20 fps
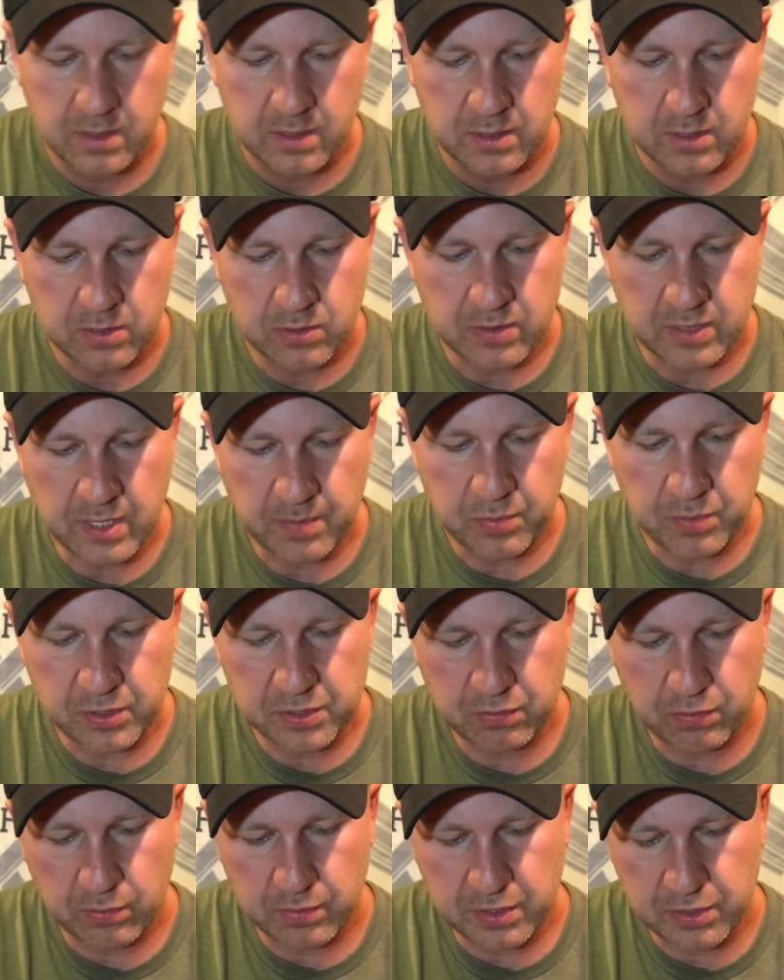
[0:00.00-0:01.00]
So as I push
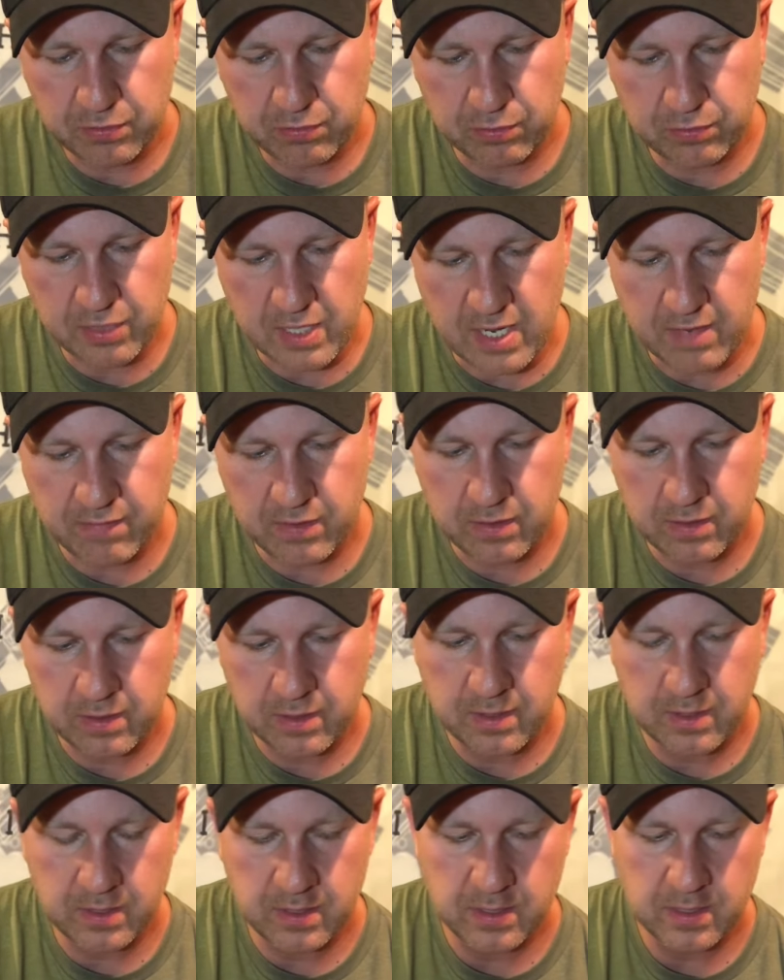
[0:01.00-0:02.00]
through with a screwdriver,
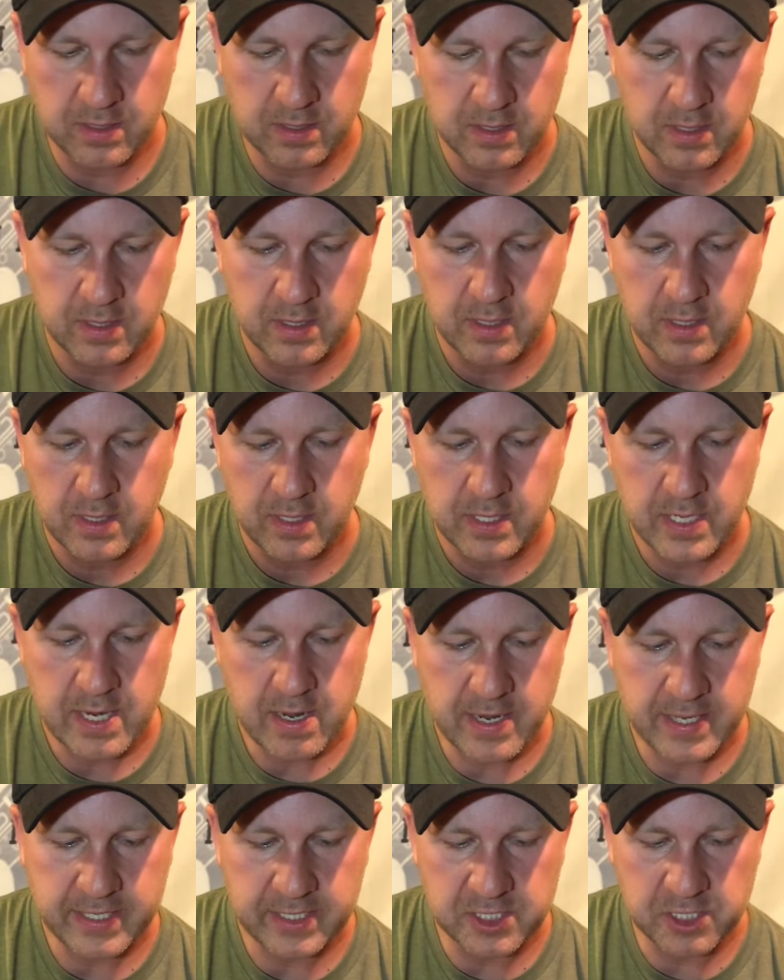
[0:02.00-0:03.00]
now I
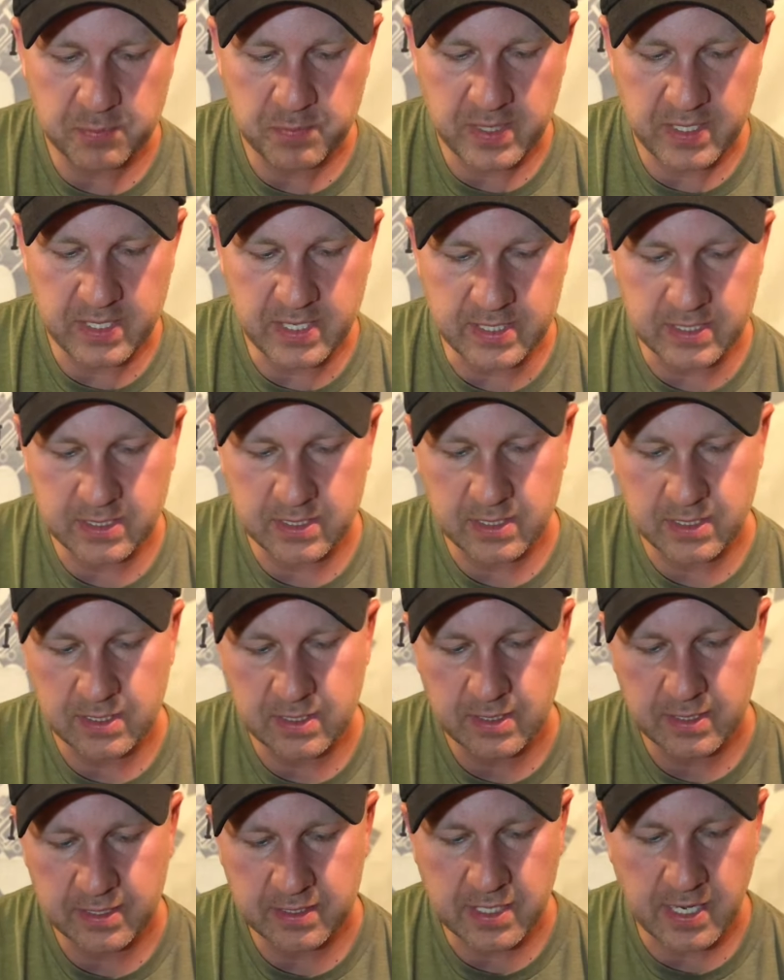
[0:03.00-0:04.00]
can spin this
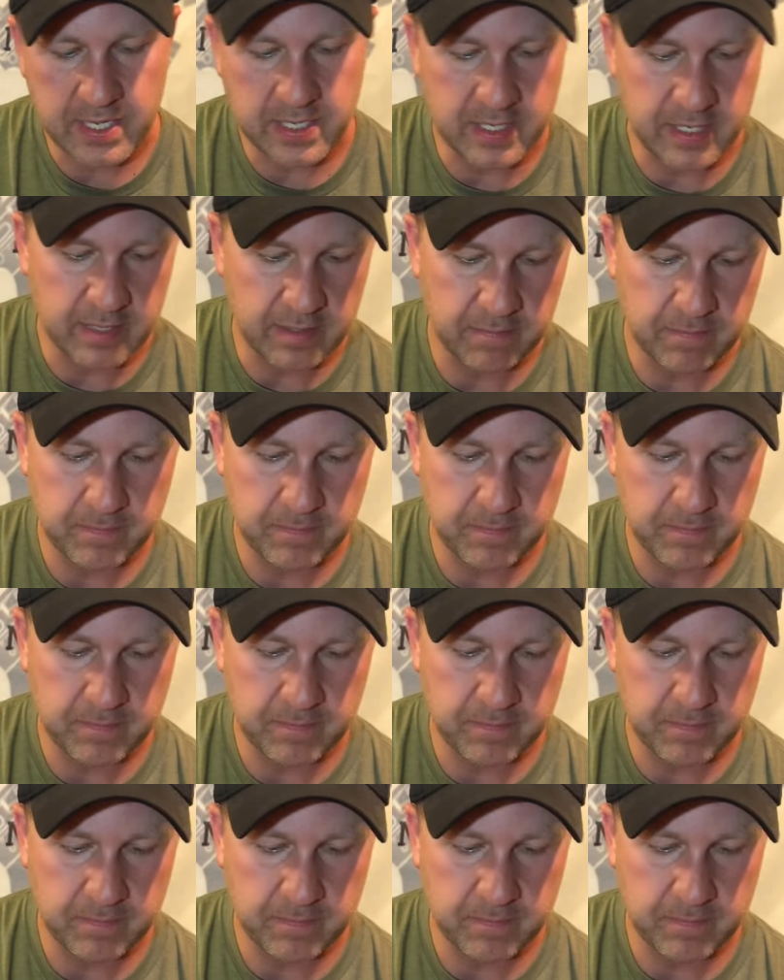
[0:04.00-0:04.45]
and tighten it